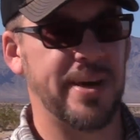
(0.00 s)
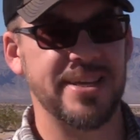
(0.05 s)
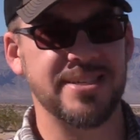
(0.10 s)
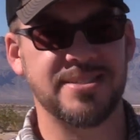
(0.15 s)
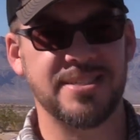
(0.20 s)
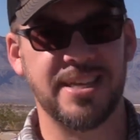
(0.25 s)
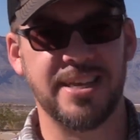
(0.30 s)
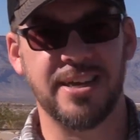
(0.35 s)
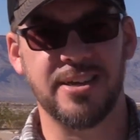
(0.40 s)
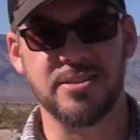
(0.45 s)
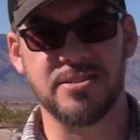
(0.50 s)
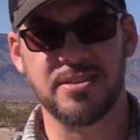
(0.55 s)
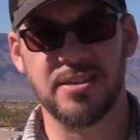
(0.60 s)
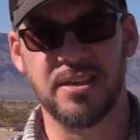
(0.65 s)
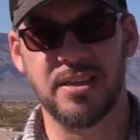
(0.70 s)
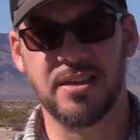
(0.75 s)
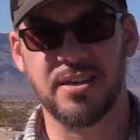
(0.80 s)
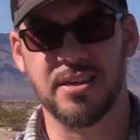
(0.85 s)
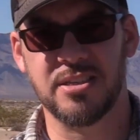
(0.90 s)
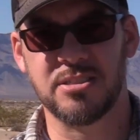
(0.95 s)
by
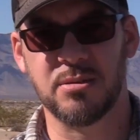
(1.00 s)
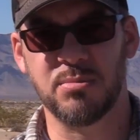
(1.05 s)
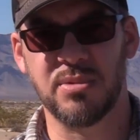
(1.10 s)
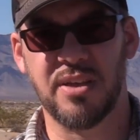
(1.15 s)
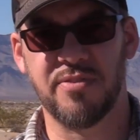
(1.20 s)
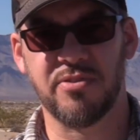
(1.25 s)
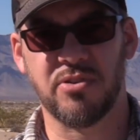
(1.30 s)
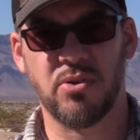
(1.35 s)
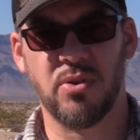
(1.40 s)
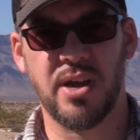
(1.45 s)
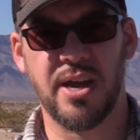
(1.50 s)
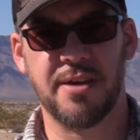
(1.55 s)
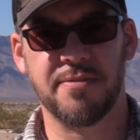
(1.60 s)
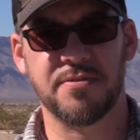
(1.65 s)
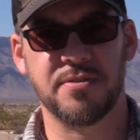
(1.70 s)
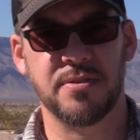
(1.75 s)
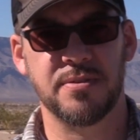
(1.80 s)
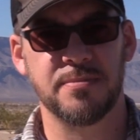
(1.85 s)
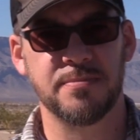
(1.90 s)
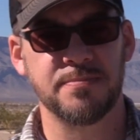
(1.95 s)
CLC, Custom
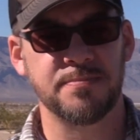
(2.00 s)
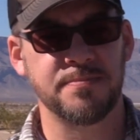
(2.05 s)
Leathercraft.